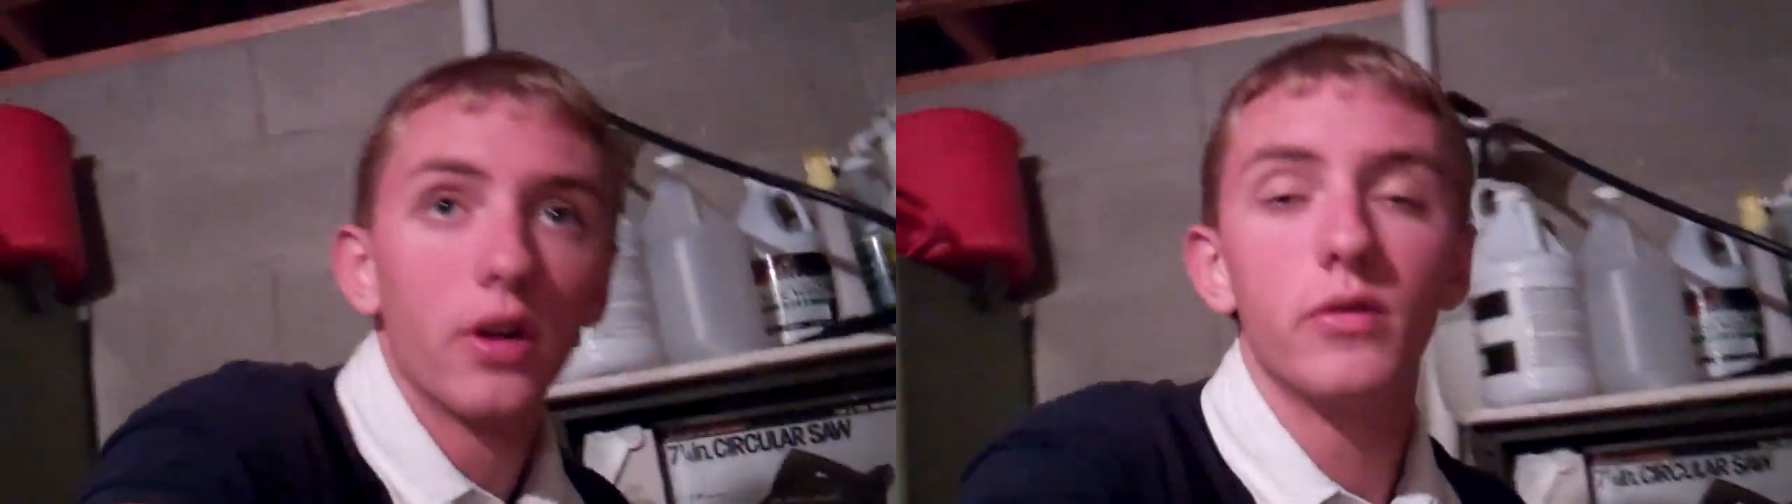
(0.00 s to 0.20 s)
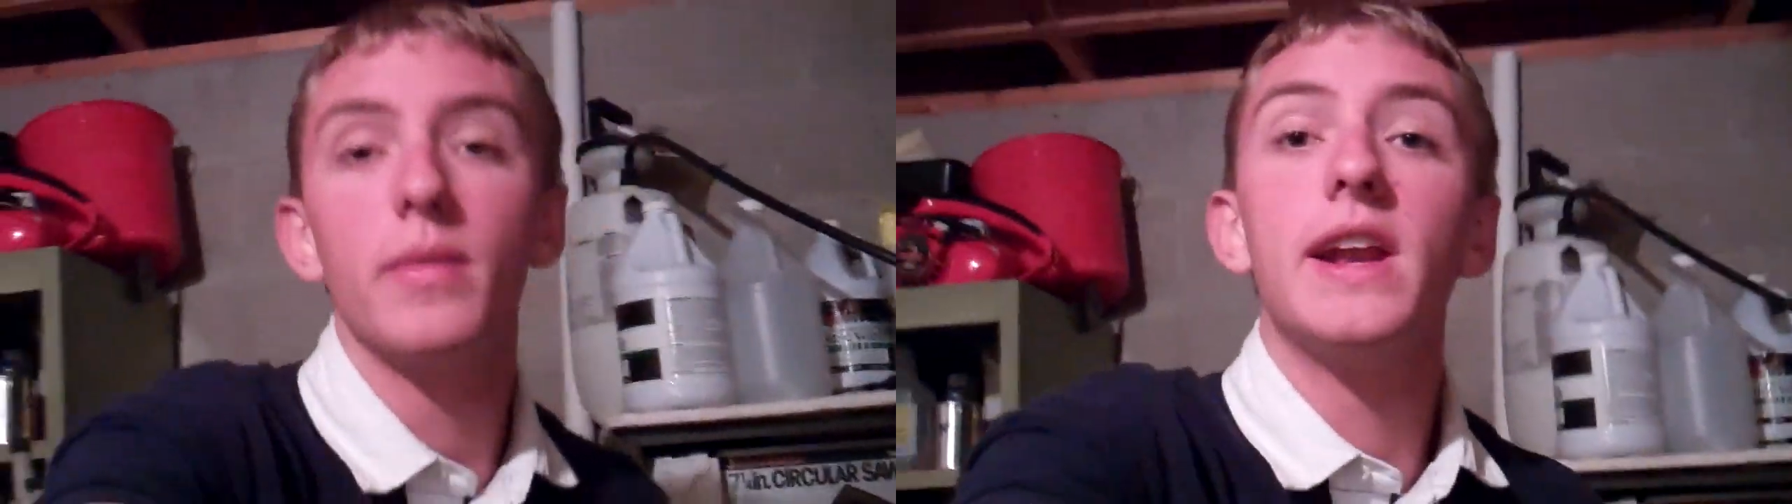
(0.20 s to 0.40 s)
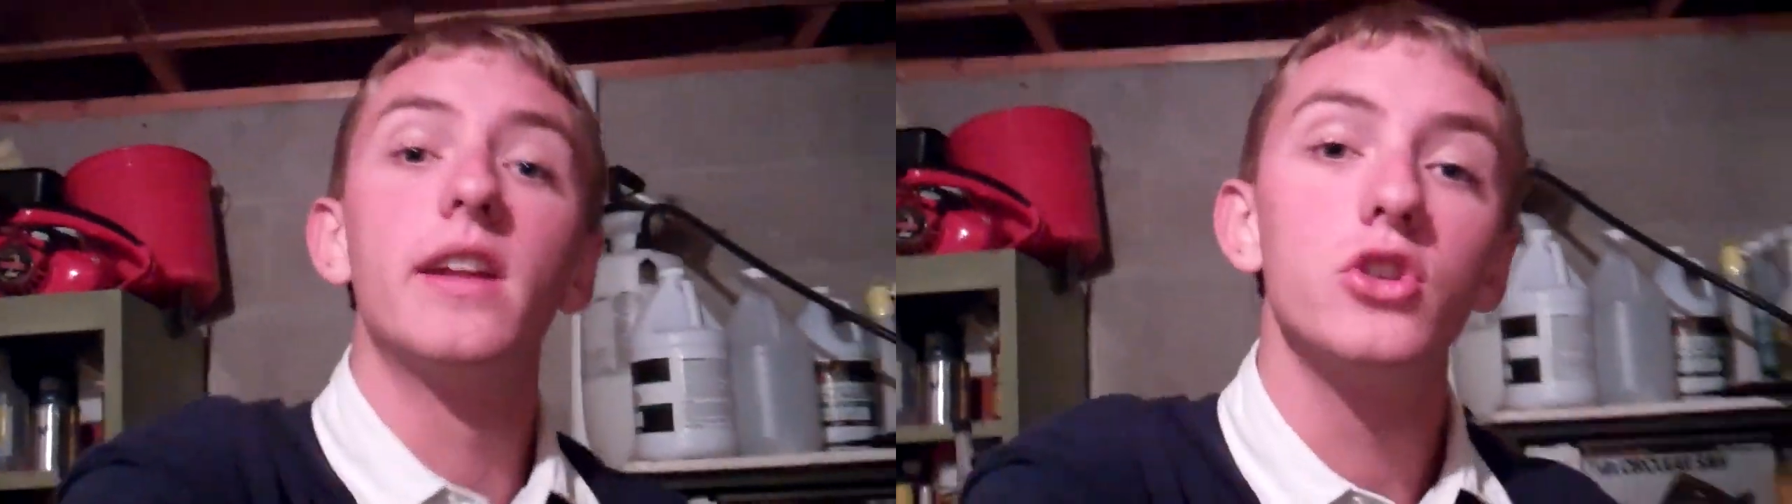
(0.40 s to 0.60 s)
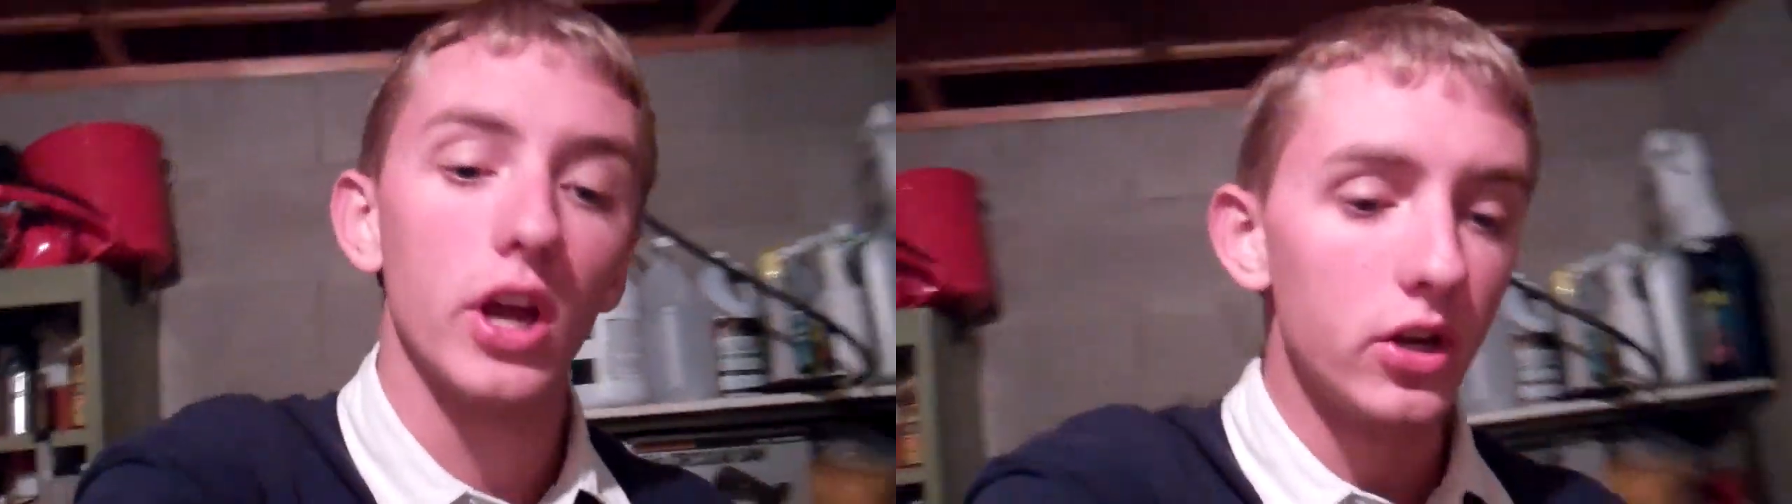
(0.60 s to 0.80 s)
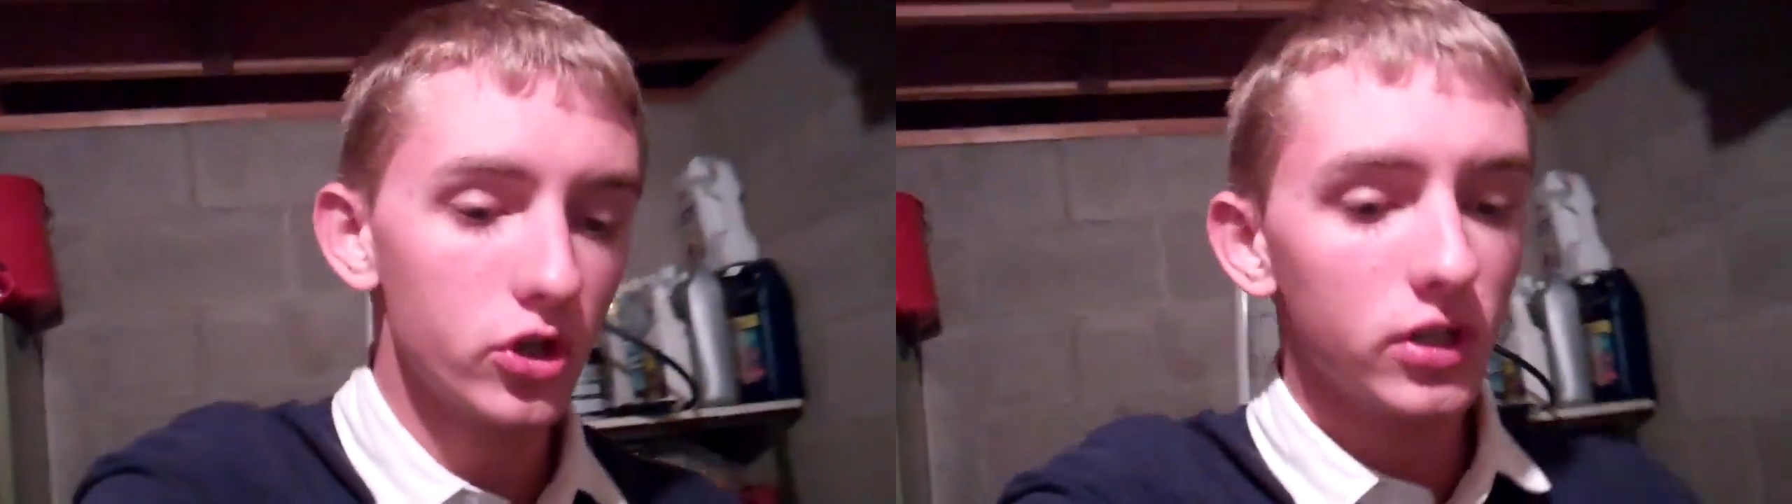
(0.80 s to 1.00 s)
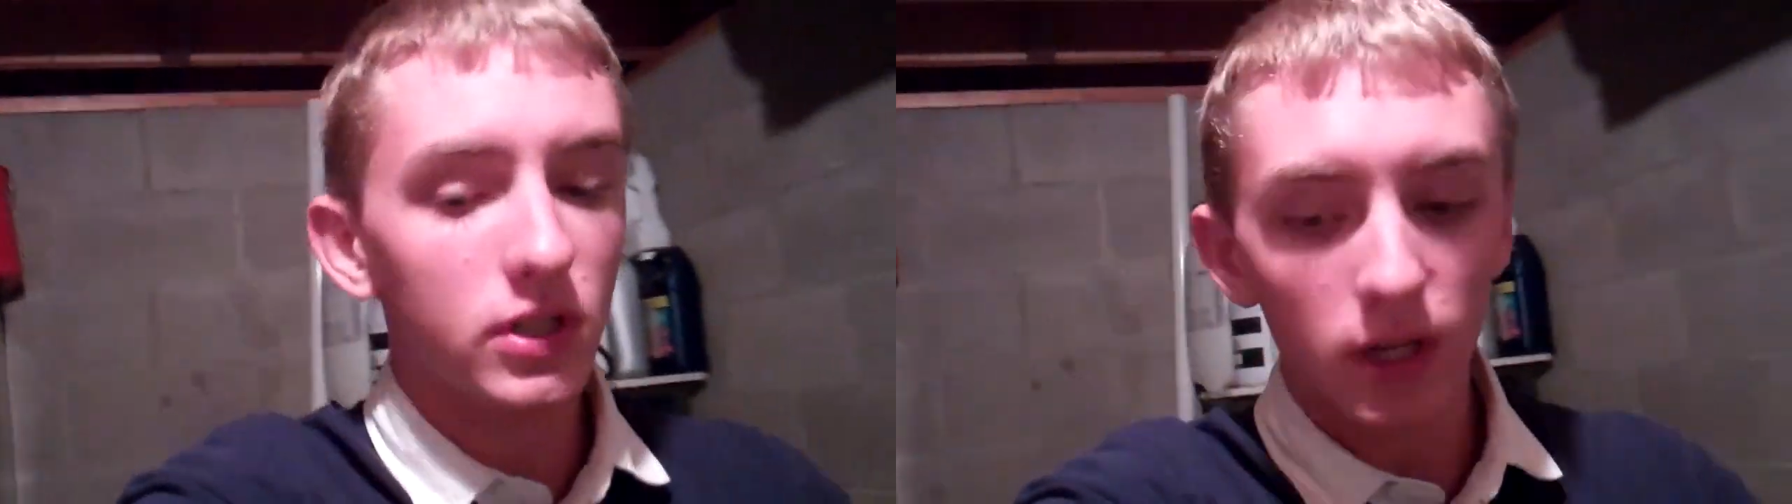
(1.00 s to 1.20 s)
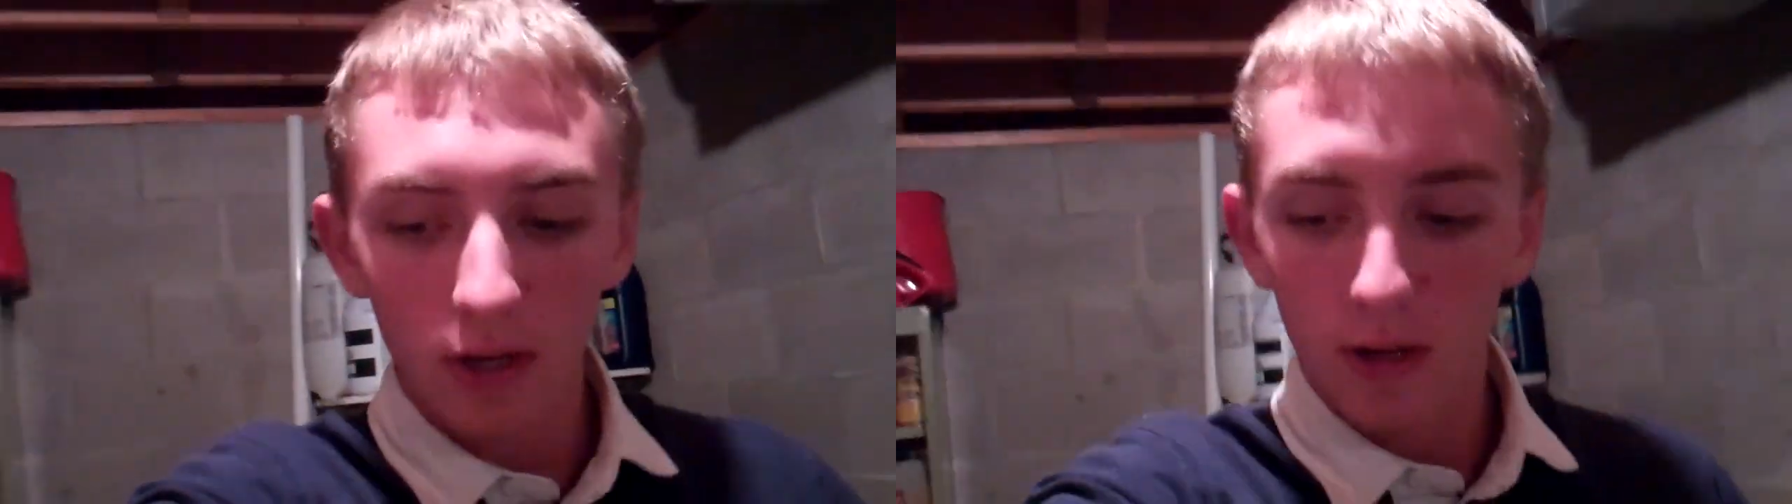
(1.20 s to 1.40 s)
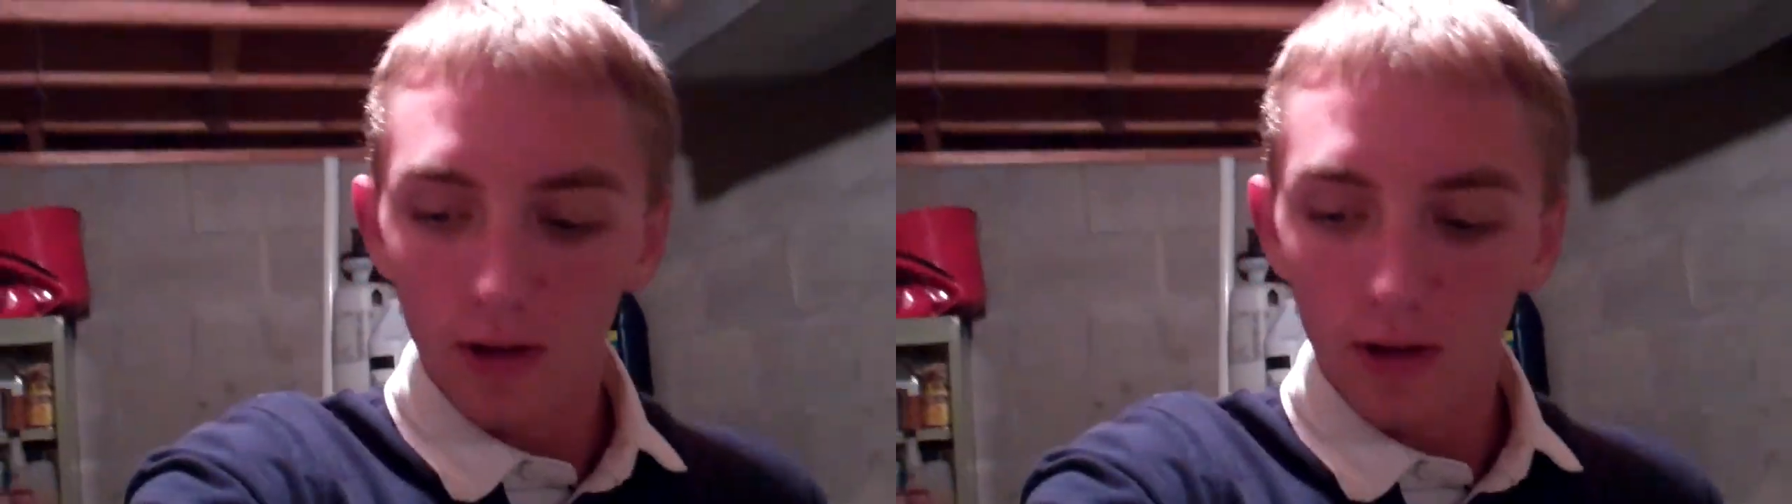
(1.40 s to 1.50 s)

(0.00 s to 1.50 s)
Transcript: Have you made any changes?